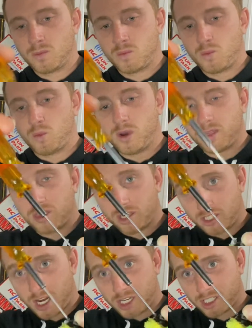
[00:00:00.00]
with the
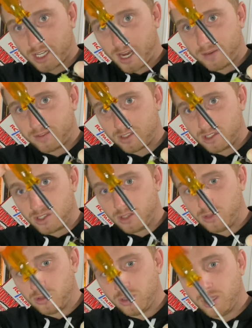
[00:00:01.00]
shock shaft
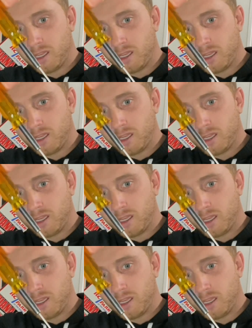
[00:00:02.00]
still